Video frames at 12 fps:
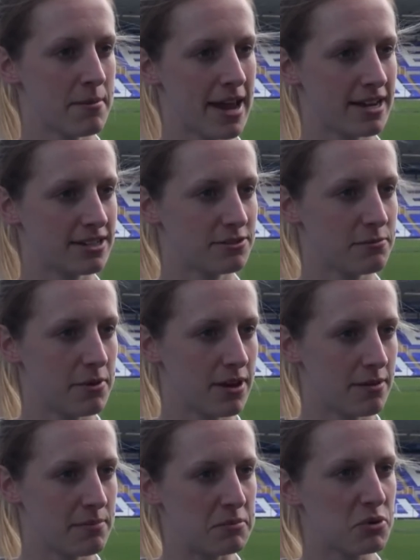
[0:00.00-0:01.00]
made some
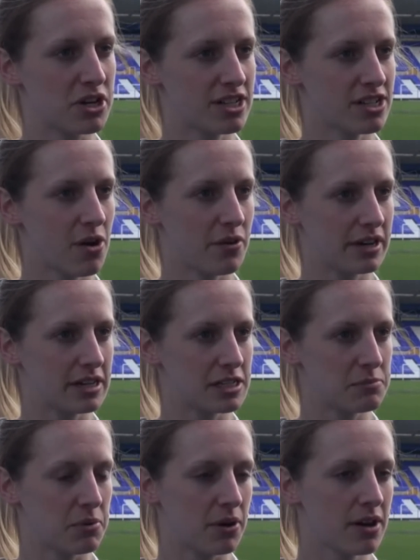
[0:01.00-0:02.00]
big money
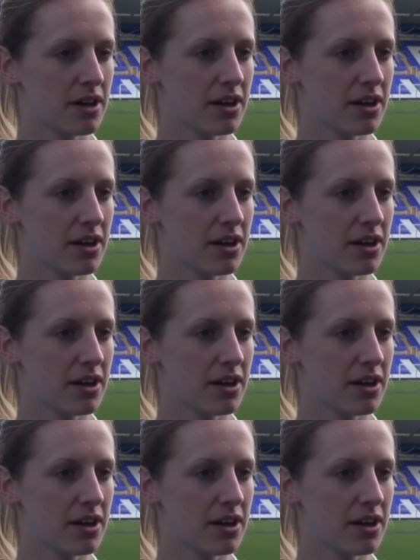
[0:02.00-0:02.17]
signings, but